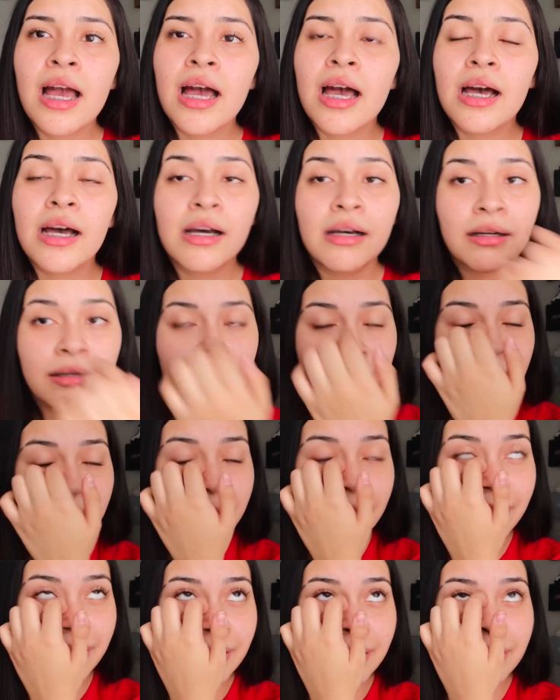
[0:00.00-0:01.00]
oh my
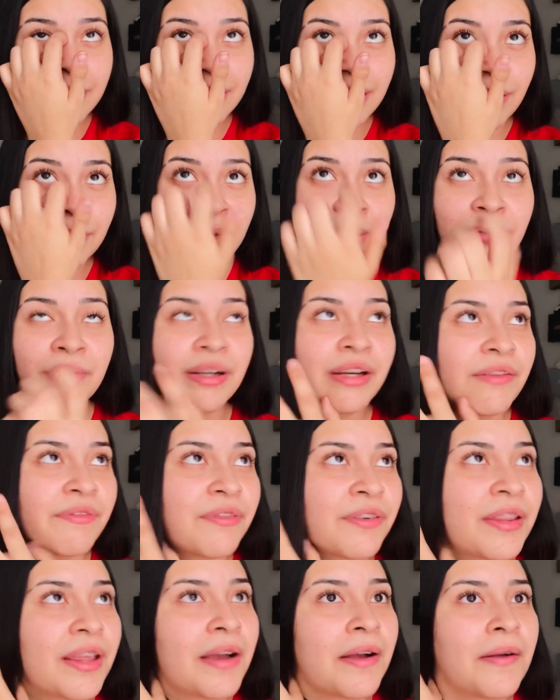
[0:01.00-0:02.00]
god I'm not ready for
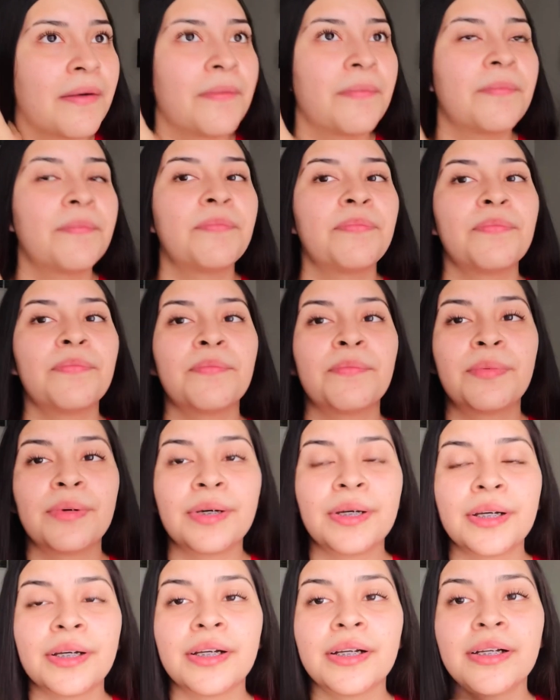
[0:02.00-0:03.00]
that
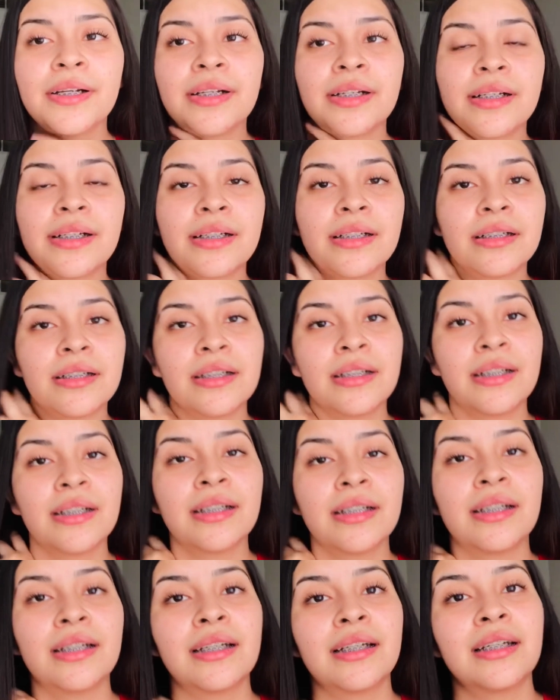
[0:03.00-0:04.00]
but
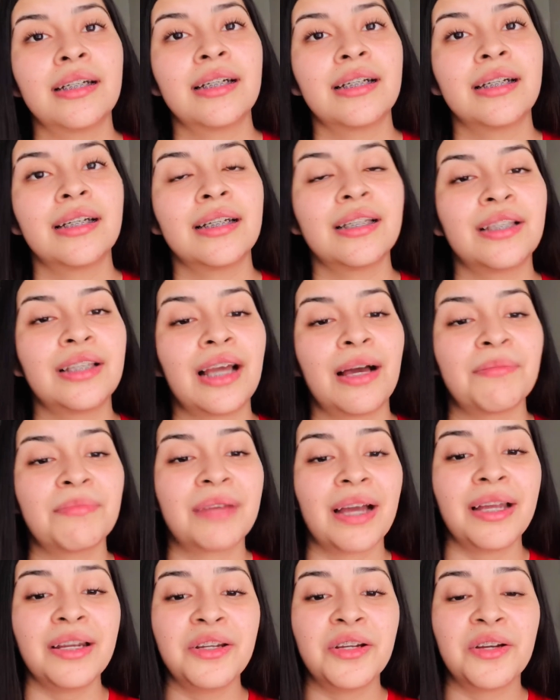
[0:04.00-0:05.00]
I'm
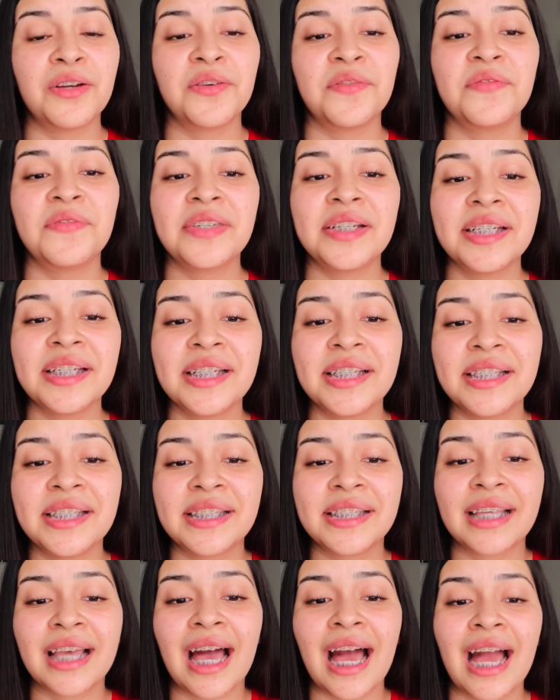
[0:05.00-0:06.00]
kind of nervous
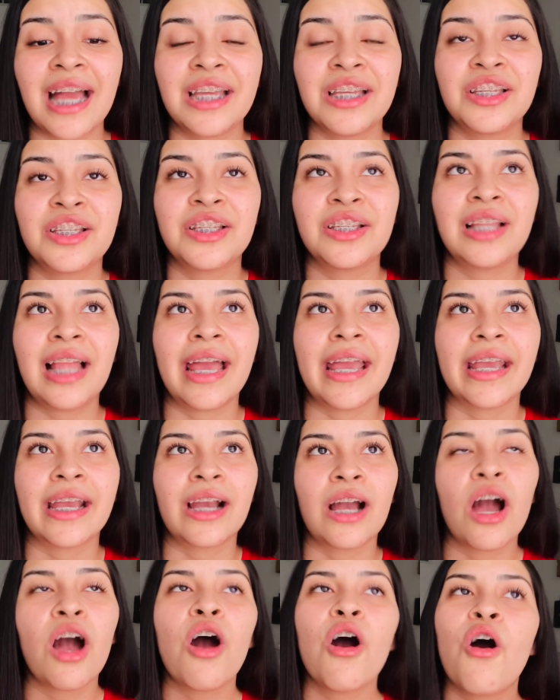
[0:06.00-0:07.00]
I like
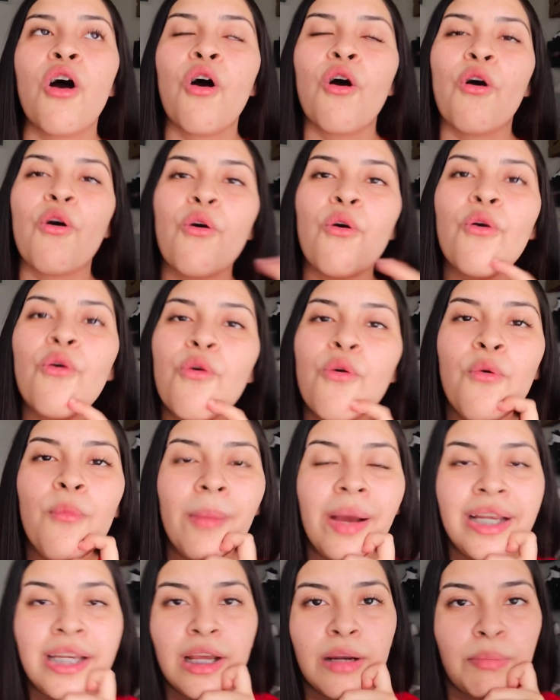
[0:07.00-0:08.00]
oh my
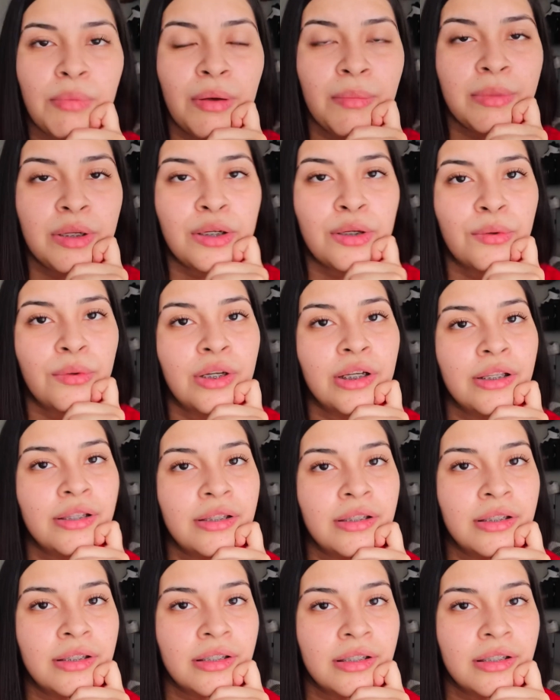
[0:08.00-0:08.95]
dad bought me donuts